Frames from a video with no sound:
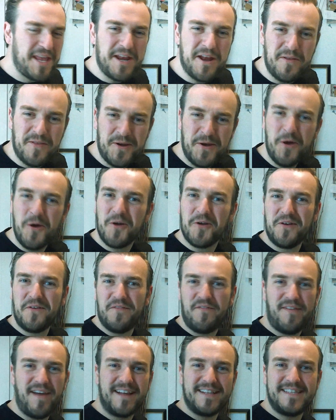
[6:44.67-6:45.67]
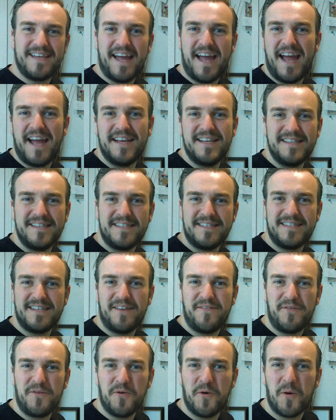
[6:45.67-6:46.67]
you know, the knock-on effect it has
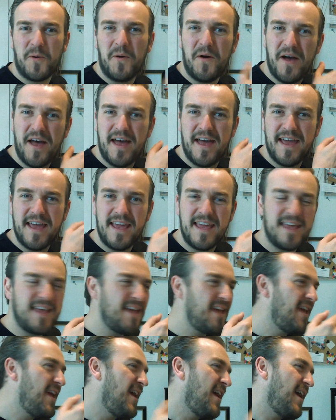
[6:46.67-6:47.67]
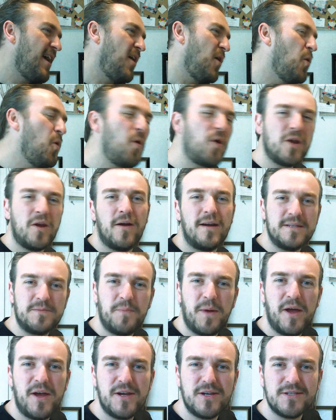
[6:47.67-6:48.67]
if you're quite a organised
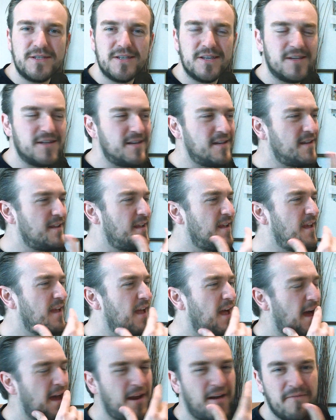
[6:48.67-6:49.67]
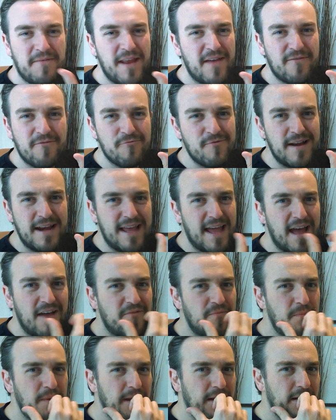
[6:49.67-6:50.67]
person, and I've never really
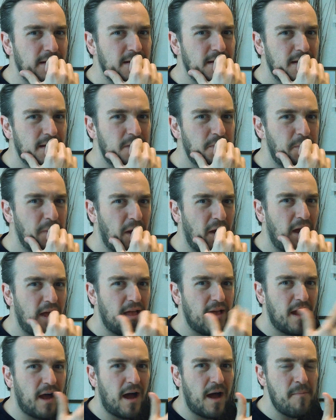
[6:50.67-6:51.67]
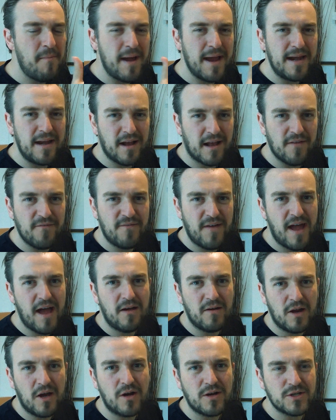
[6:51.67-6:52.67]
have been, but I made like a vow
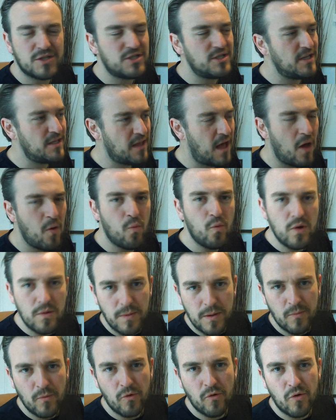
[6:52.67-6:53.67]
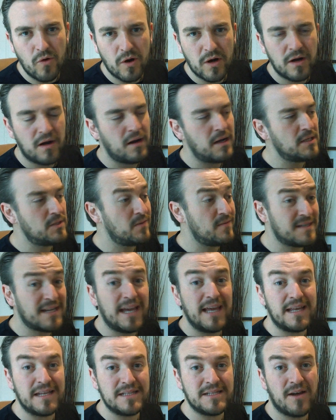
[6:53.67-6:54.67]
last year that I would be more organised with
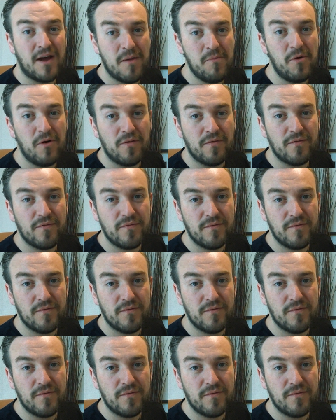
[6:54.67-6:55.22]
taking time off,